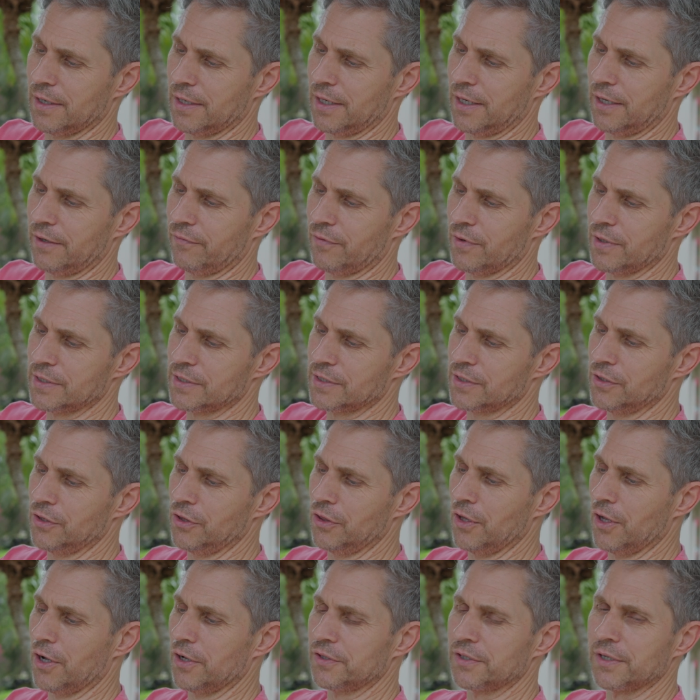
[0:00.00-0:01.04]
it was
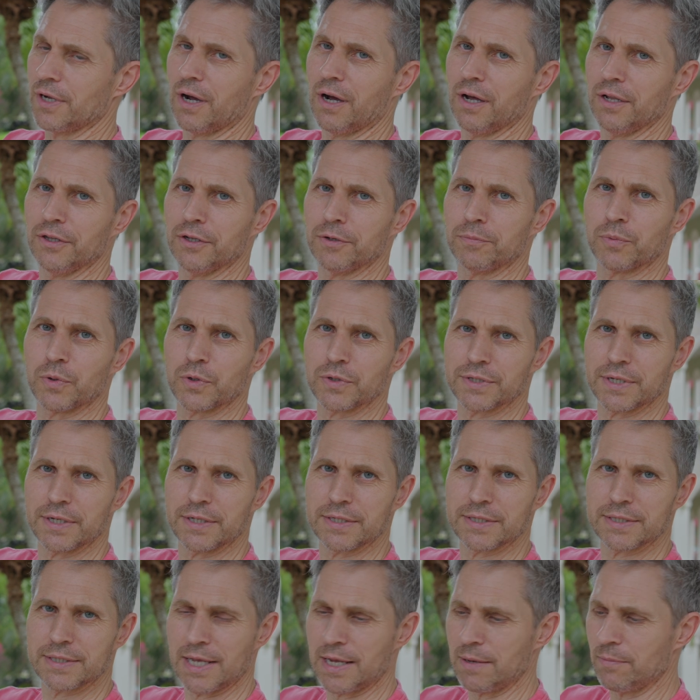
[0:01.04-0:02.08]
not 100%
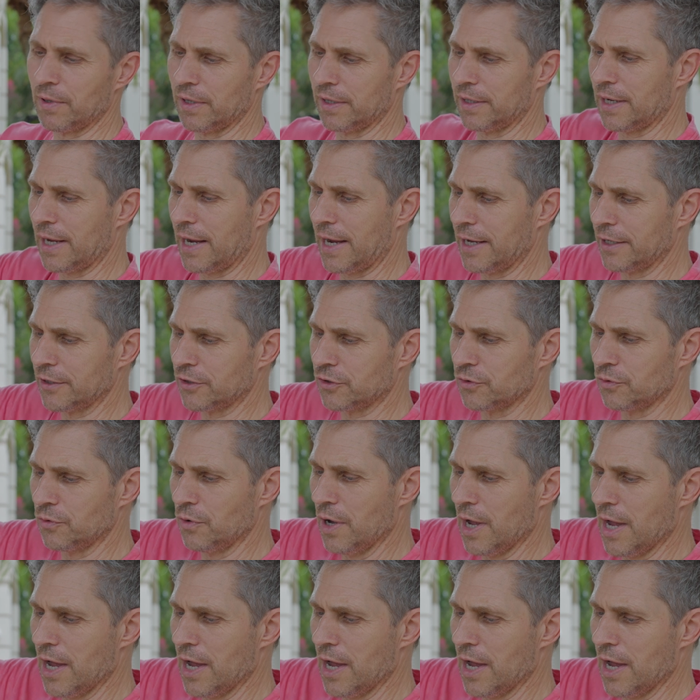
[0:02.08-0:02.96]
stable and I had to